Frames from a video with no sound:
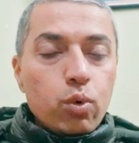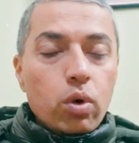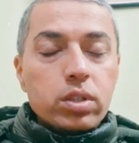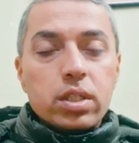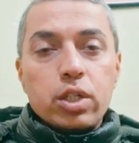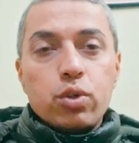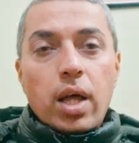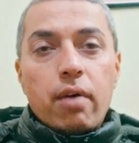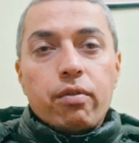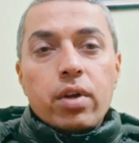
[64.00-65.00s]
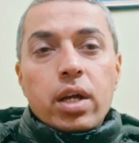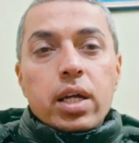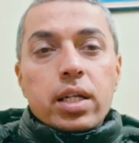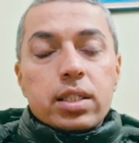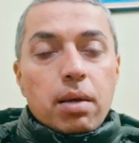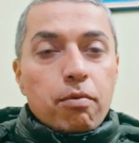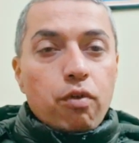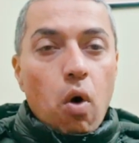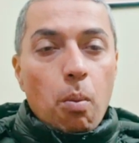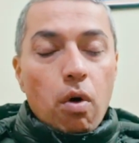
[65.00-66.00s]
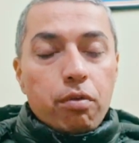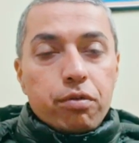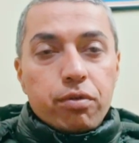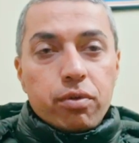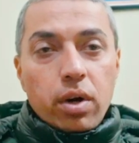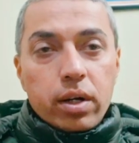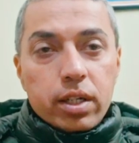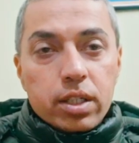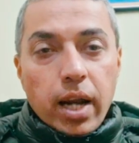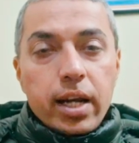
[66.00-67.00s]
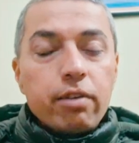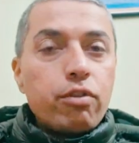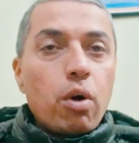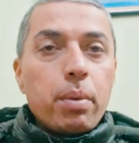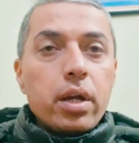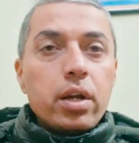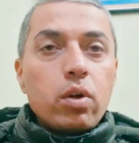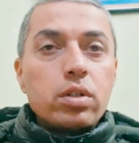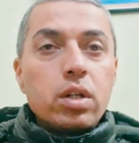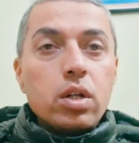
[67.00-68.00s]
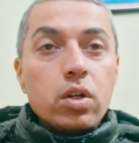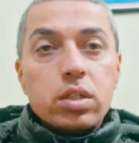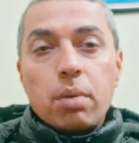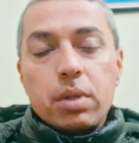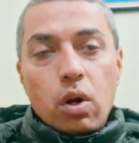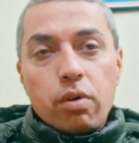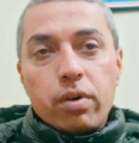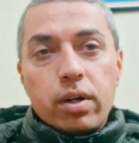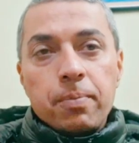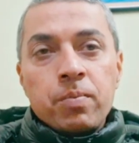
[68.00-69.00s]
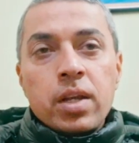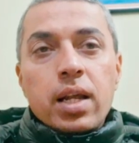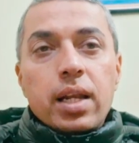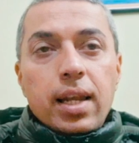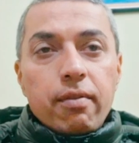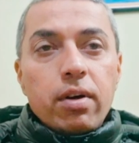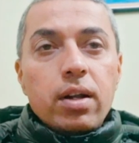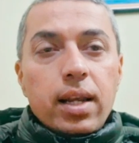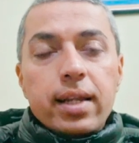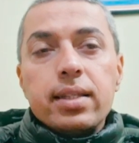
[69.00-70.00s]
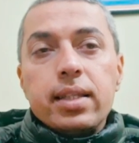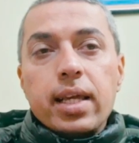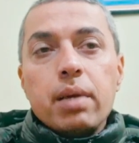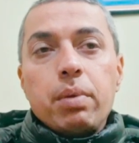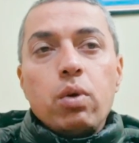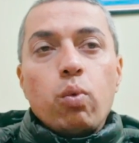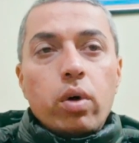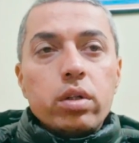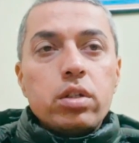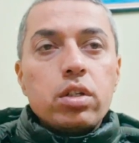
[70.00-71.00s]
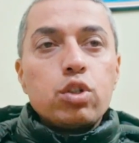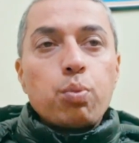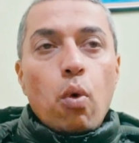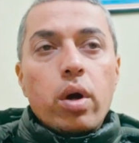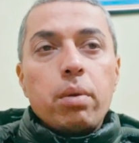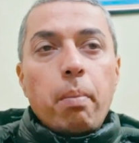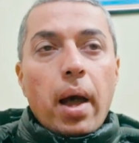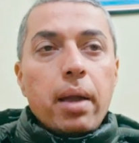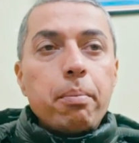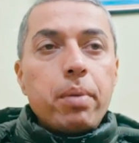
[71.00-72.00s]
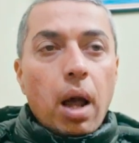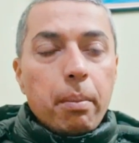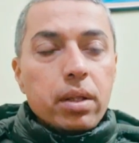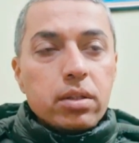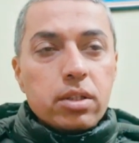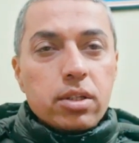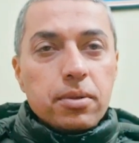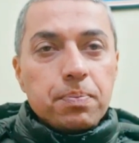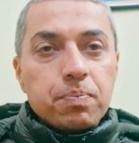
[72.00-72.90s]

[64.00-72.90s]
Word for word: or they should have some form of understanding from it, or learn something out of it. Never let there be words spoken by Brahmins.